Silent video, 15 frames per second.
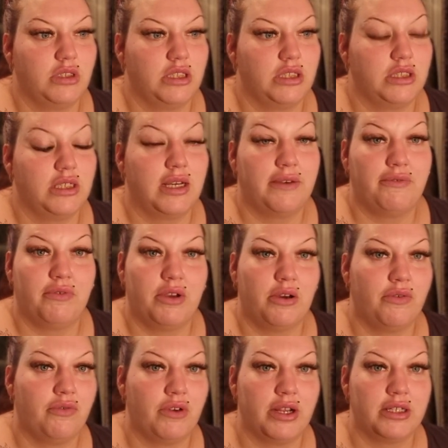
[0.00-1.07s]
yeah, feel
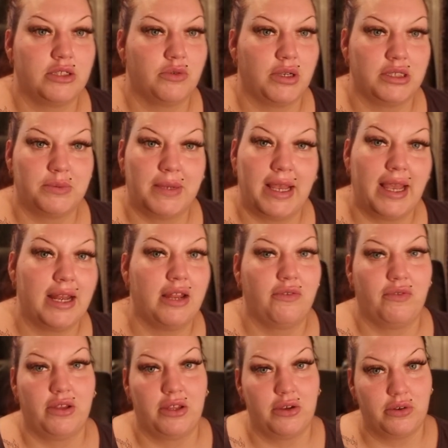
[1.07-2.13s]
free to ask me
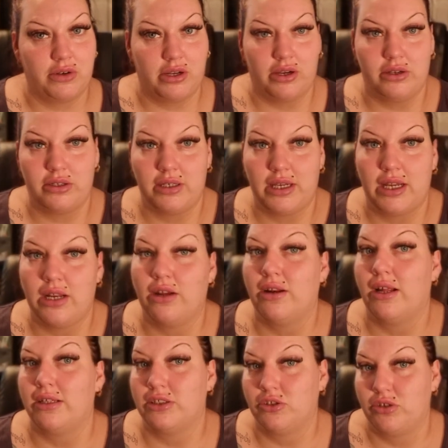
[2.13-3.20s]
anything you like and I'll
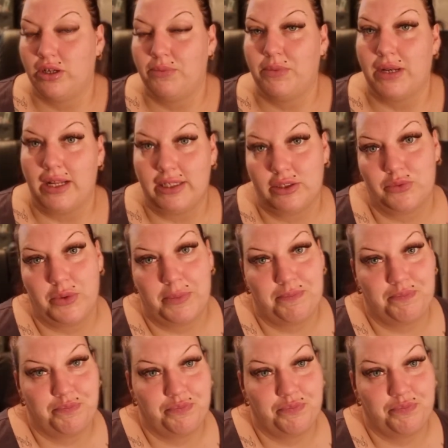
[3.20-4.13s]
answer it in my next one.